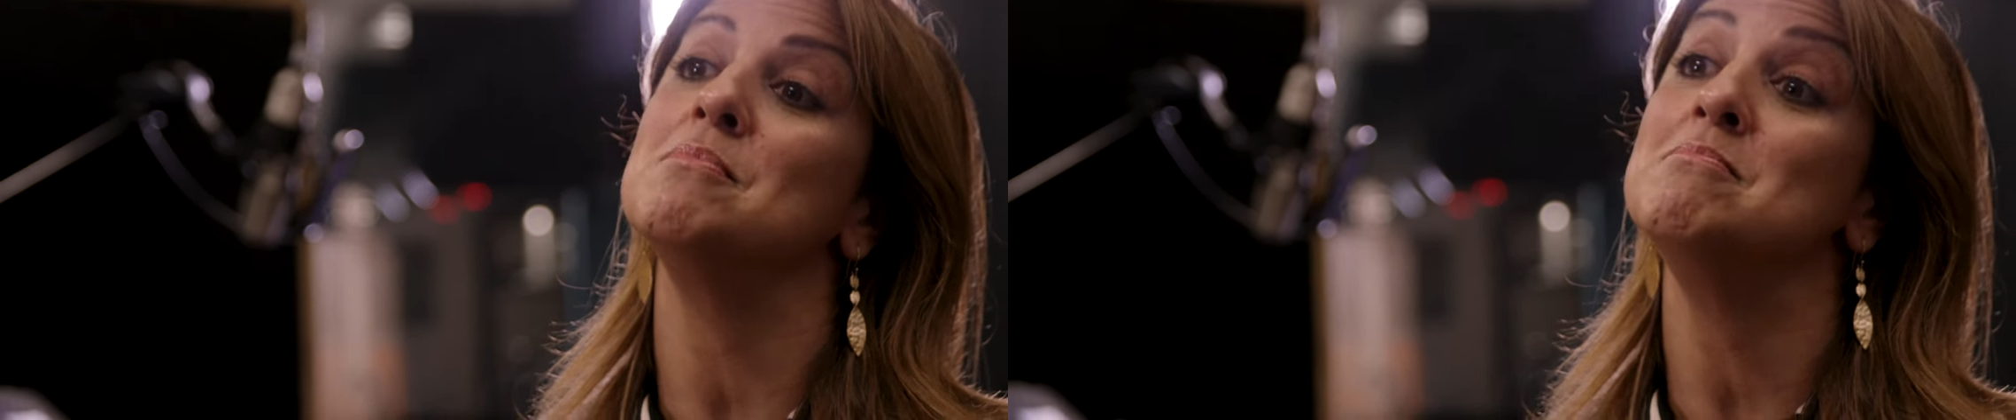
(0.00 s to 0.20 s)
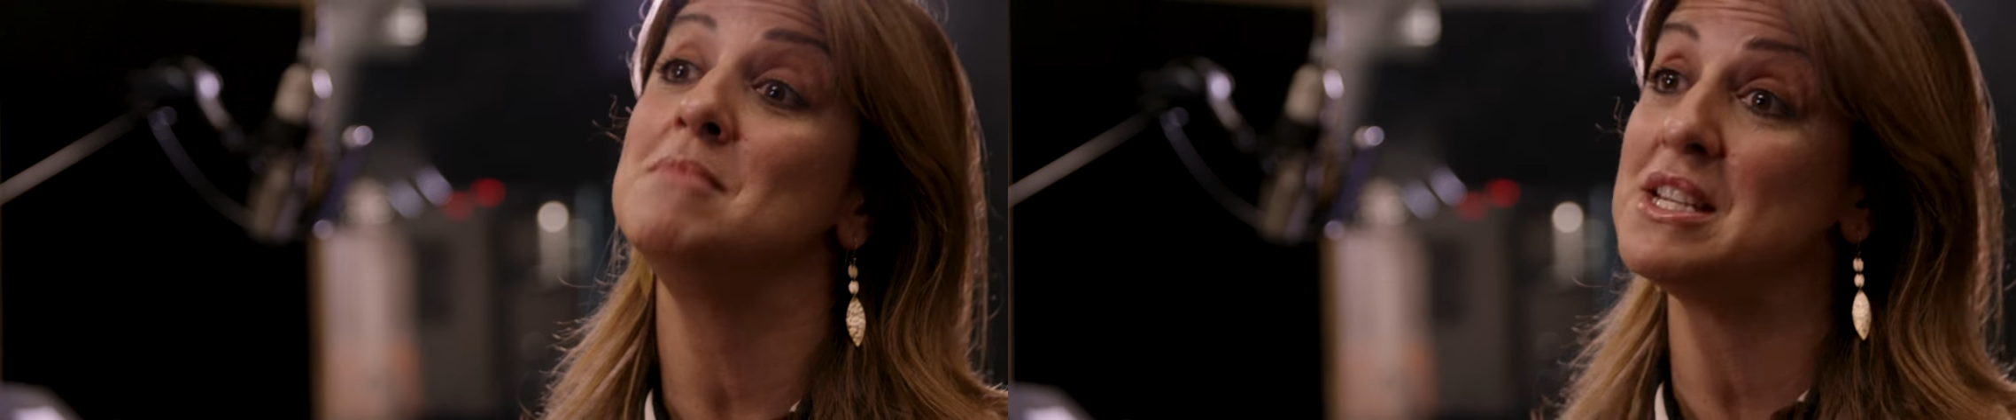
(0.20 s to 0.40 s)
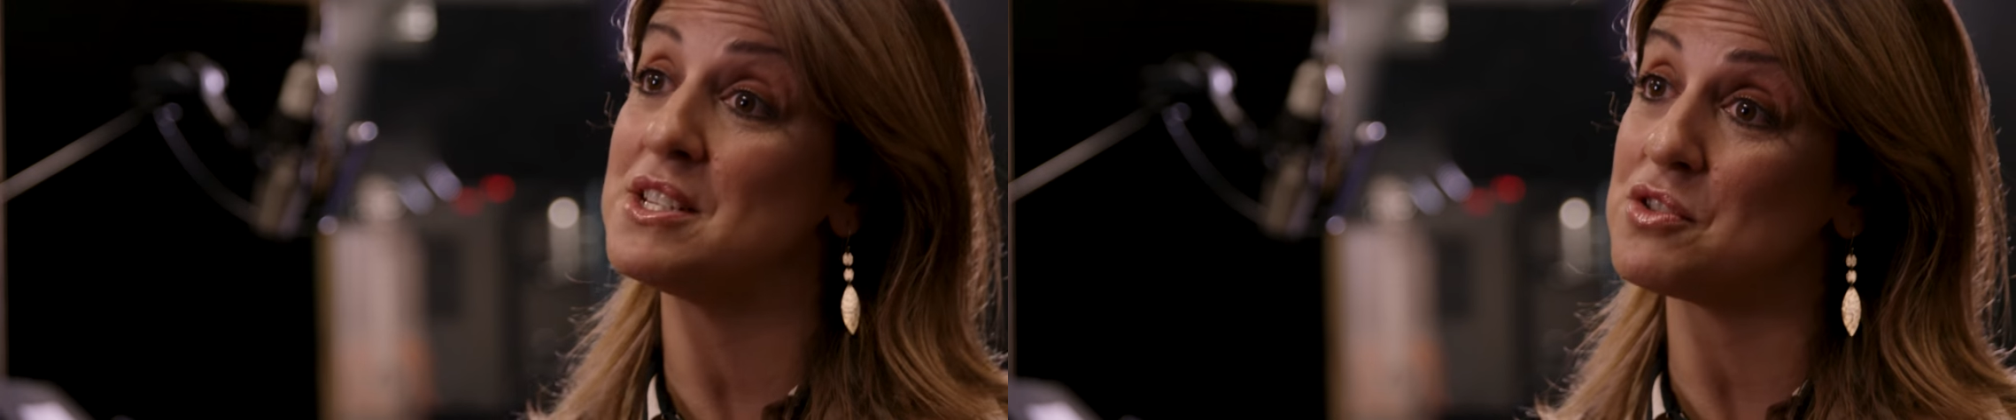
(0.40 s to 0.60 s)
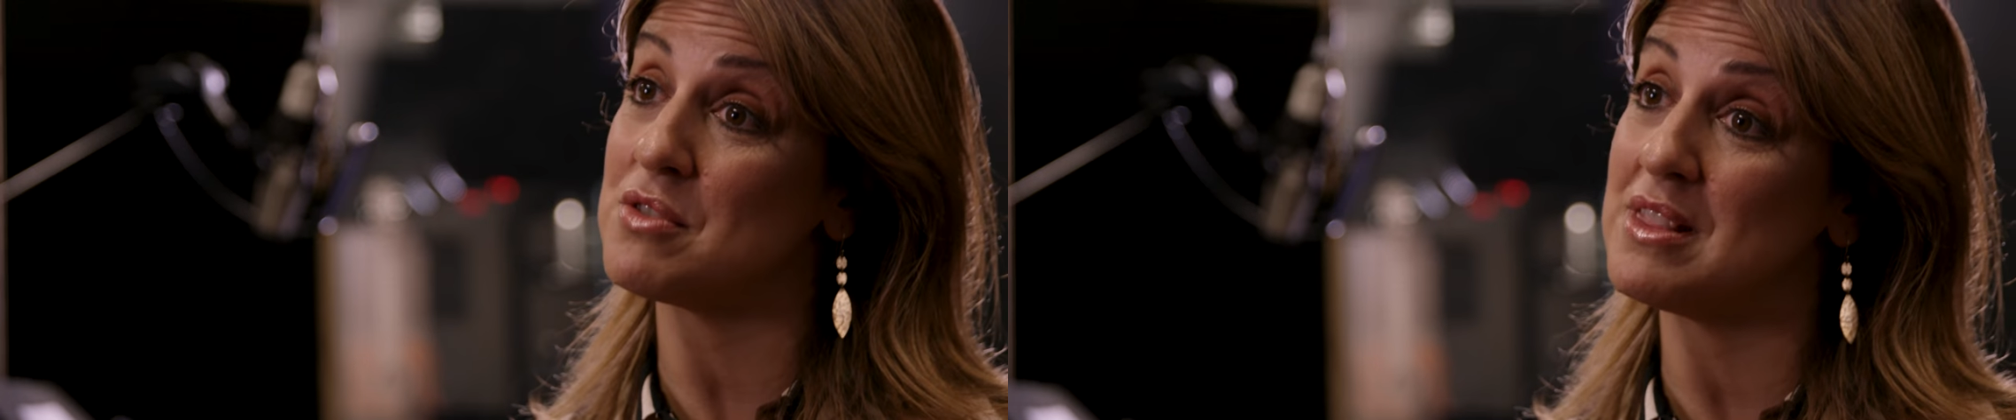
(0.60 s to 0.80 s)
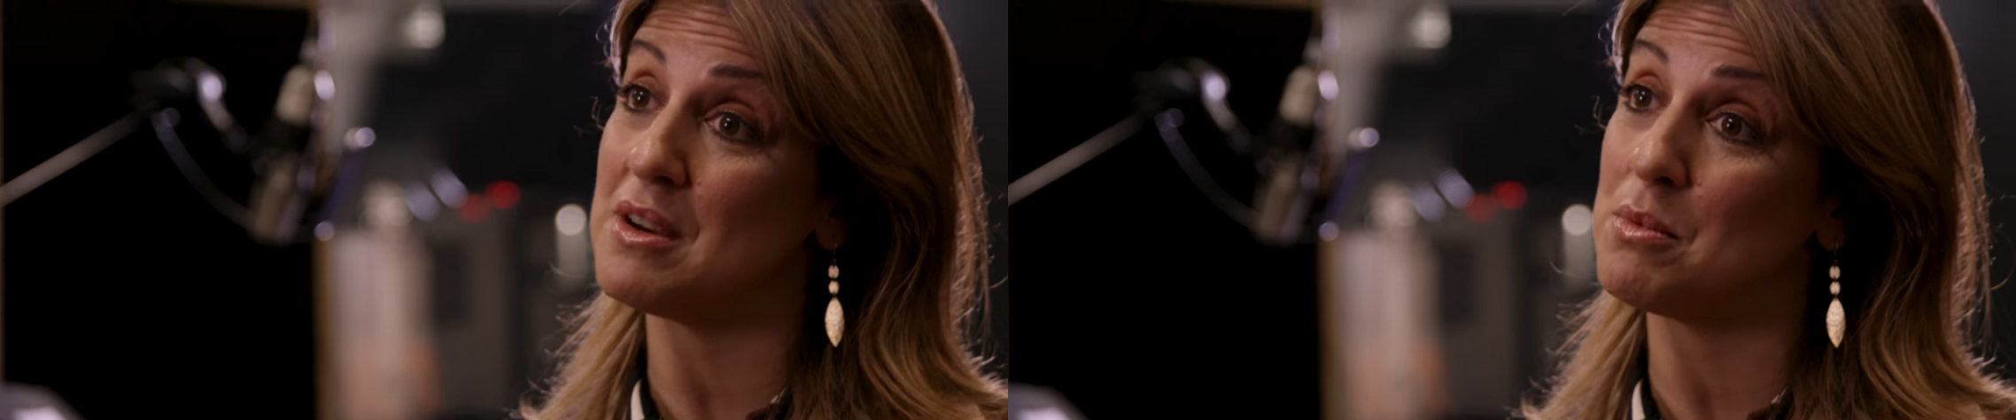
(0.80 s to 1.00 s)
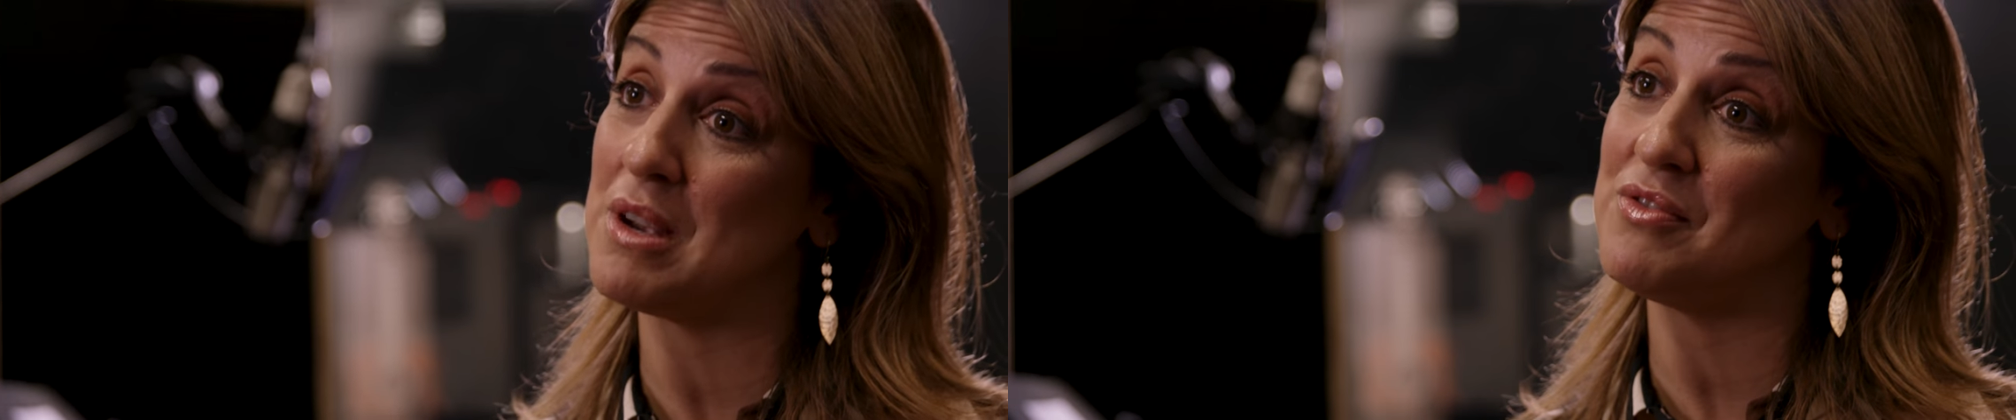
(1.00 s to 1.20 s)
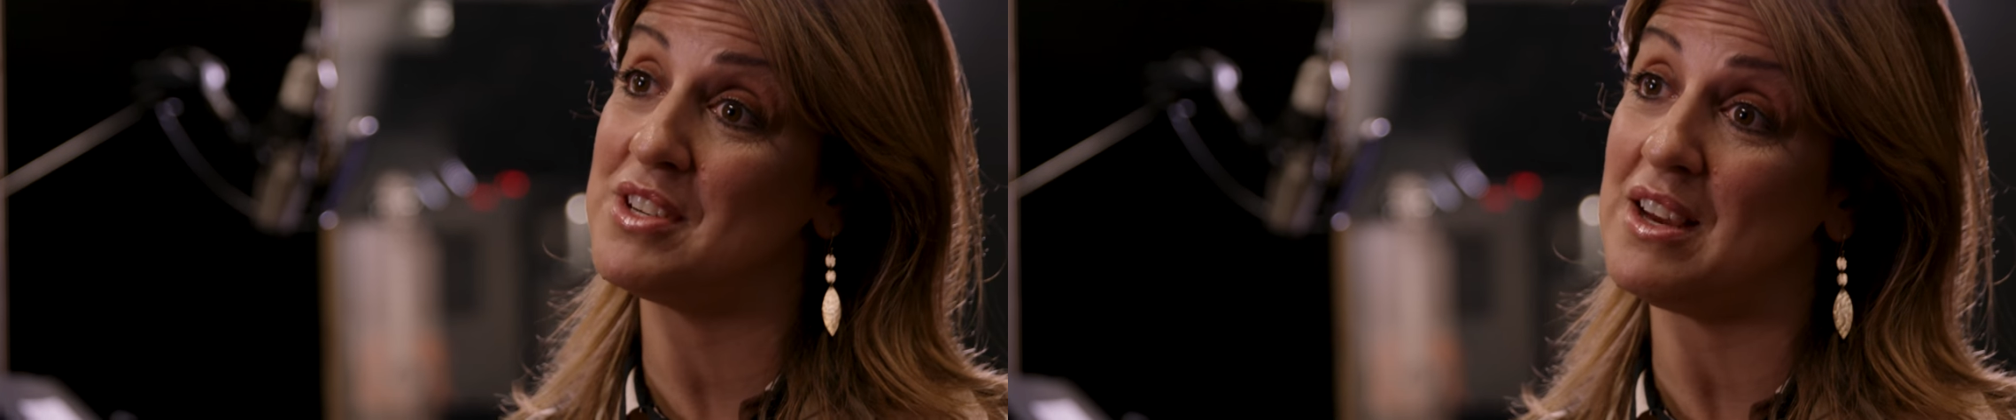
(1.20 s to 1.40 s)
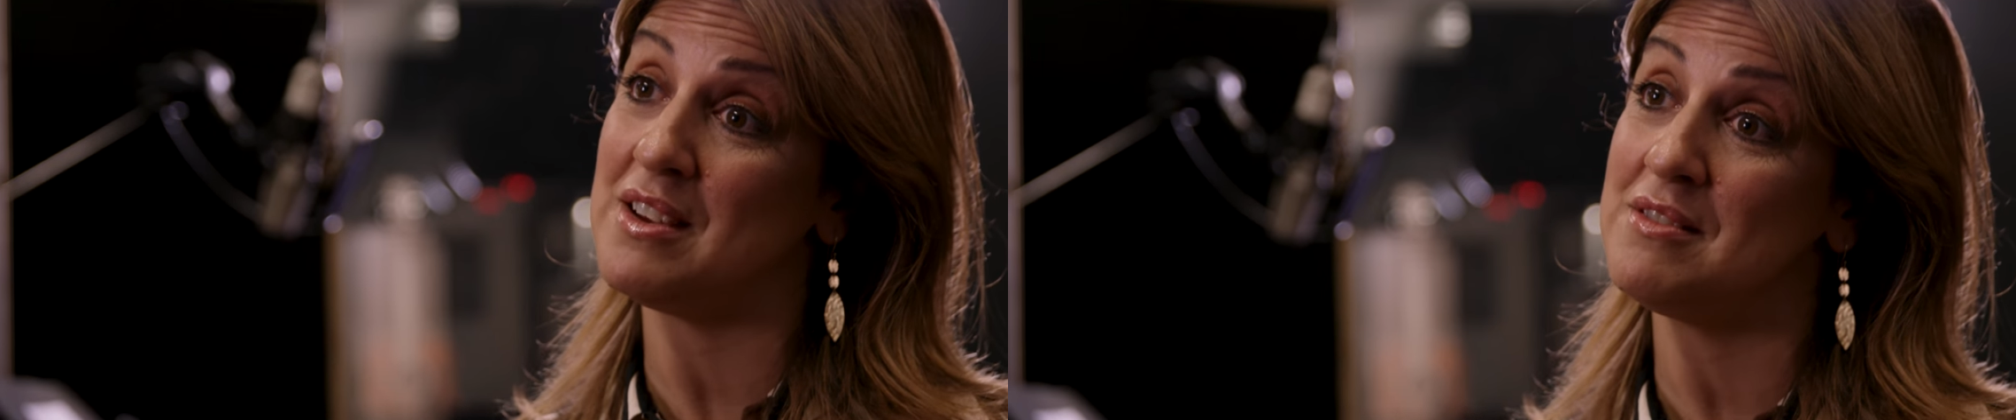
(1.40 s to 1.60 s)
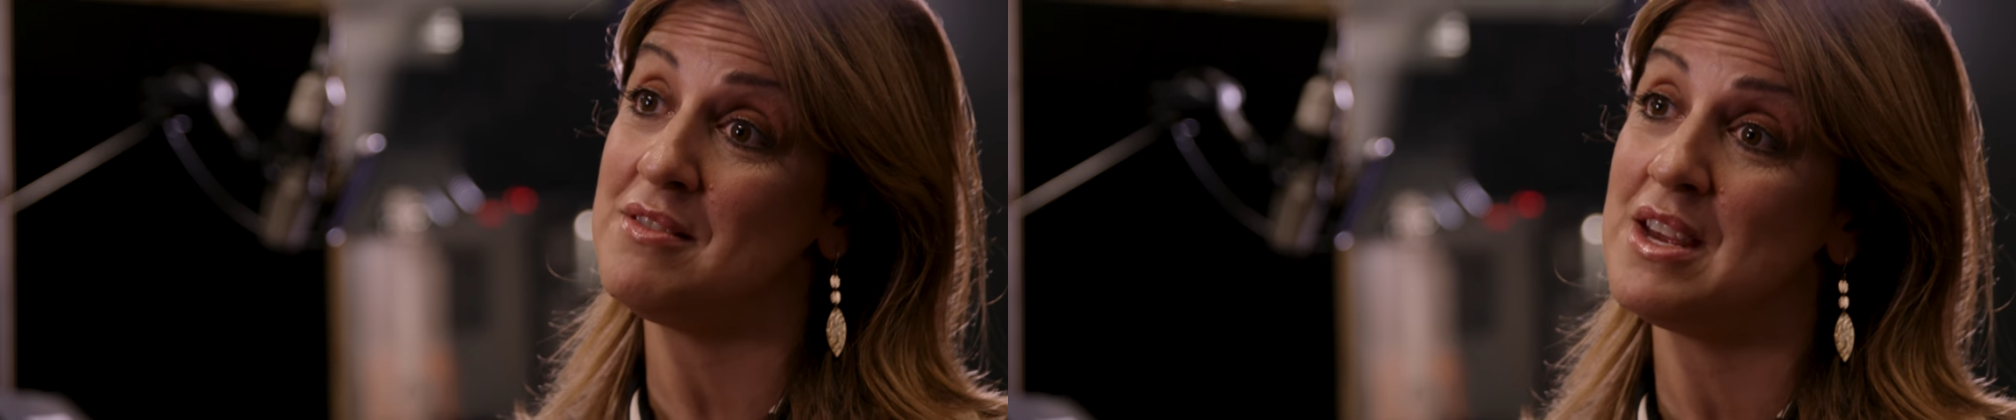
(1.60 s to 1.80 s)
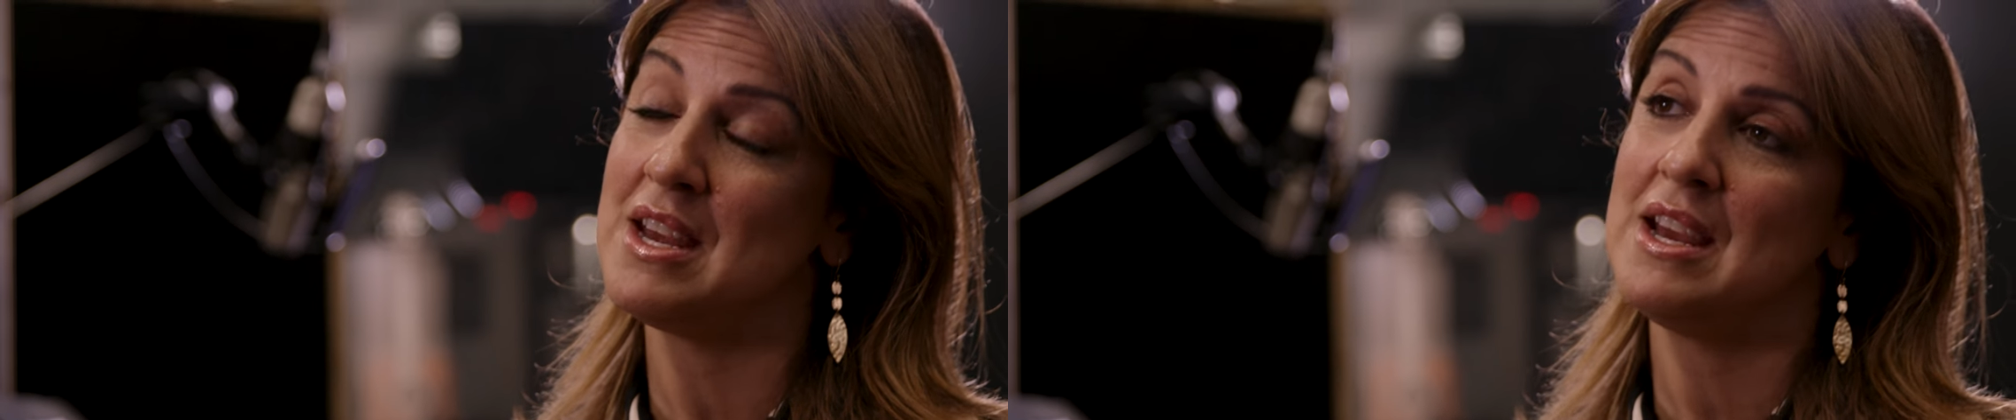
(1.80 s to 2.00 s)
ministry that we've done,